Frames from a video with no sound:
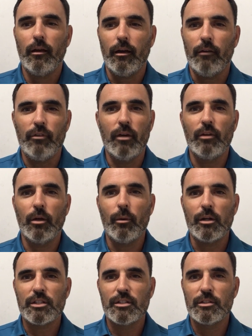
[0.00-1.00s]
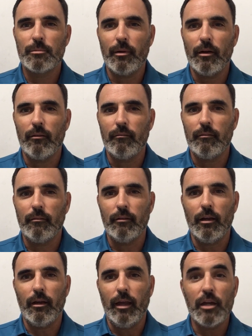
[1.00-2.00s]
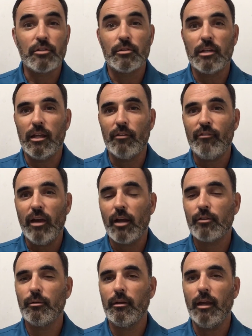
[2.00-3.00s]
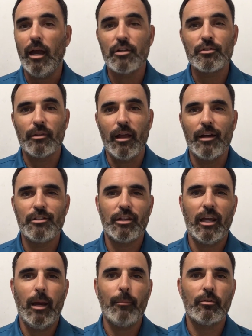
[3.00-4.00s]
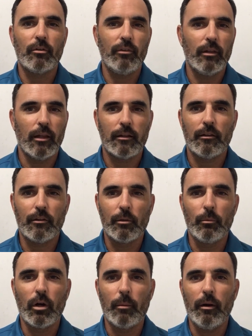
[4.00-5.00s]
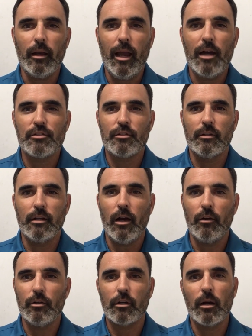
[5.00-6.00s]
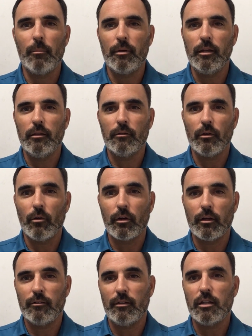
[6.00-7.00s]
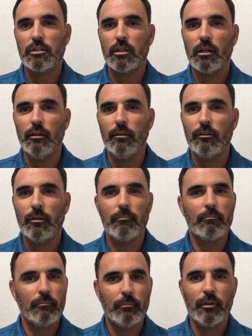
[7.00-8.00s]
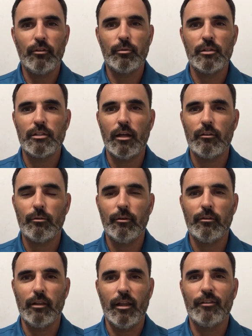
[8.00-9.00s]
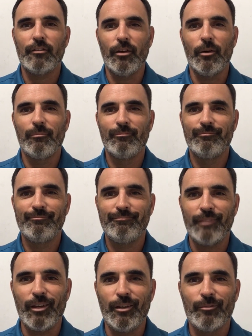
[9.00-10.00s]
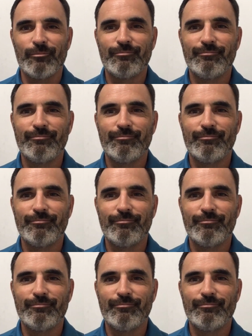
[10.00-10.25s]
If you have any questions about uh, Azure Data Factory, Azure Logic apps, or if you'd like to learn more about Azure and how your company or organization can use it, please reach out to us and let us know. Thank you.